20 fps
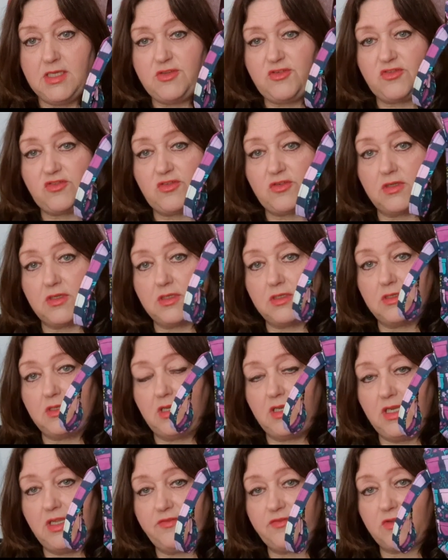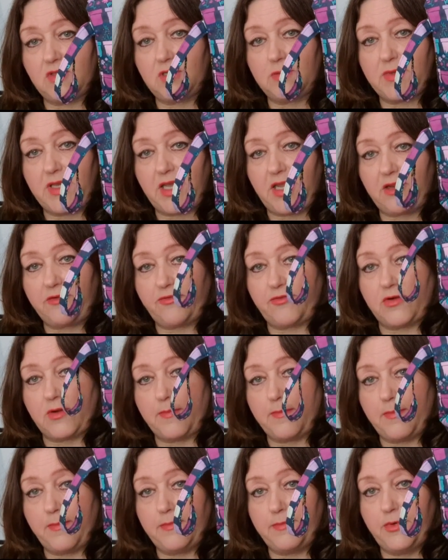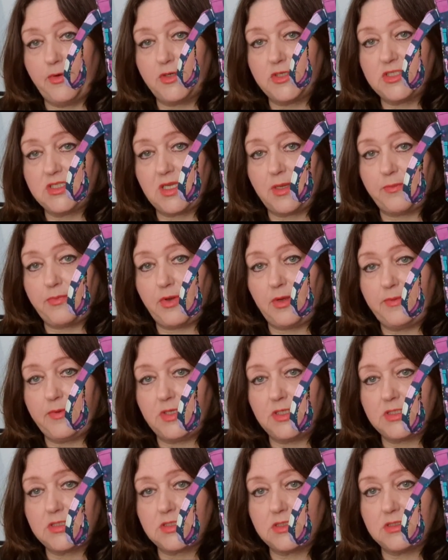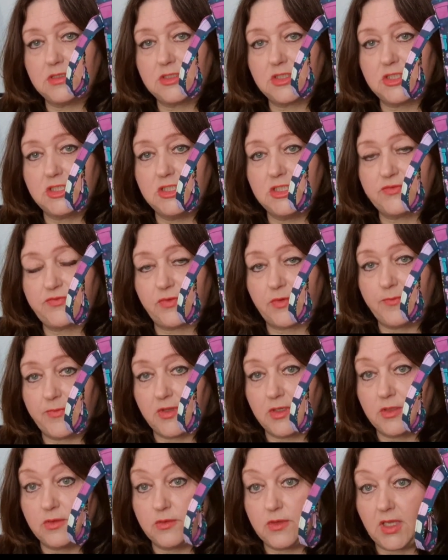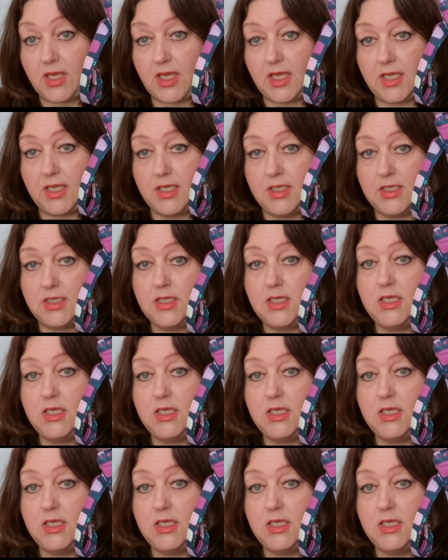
This lives in a bag from Bertie and Poppet. She's from the UK.